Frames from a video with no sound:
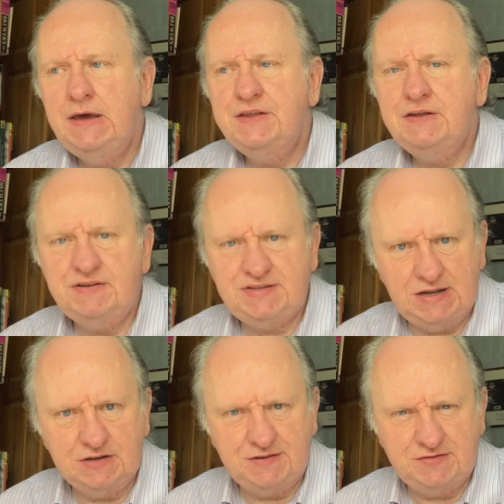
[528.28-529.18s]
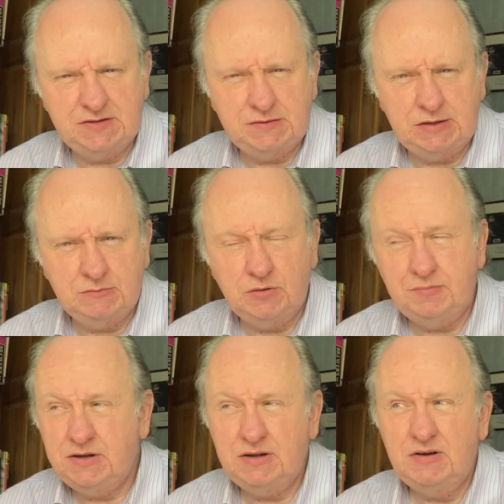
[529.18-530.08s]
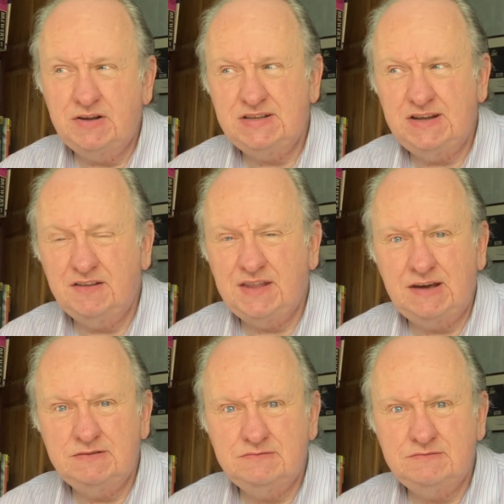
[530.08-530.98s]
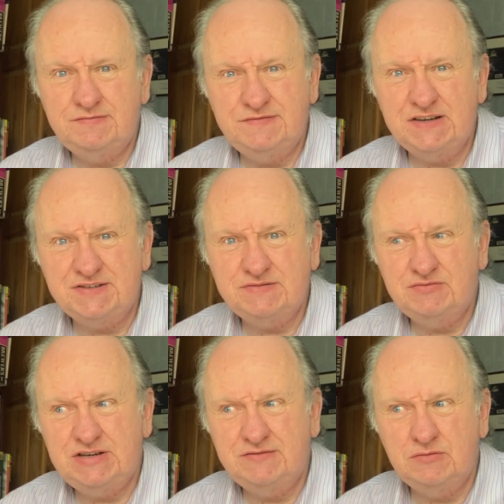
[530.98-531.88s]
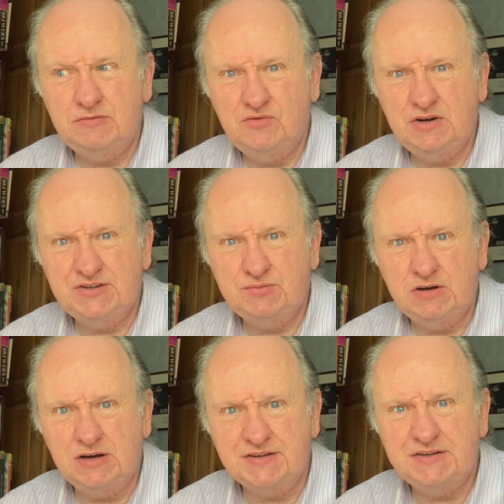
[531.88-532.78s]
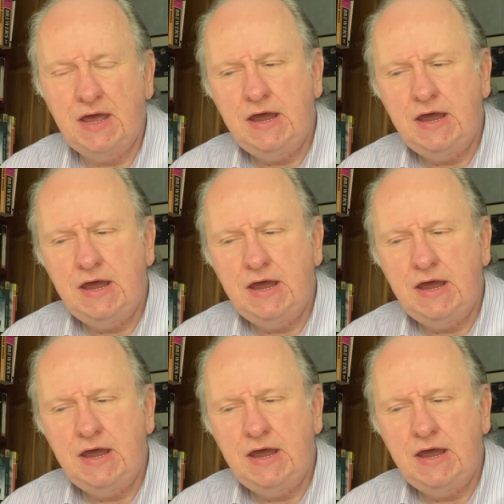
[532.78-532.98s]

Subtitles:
There are technical differences between them all, but I'm honestly not that fussed. Whichever one works, works.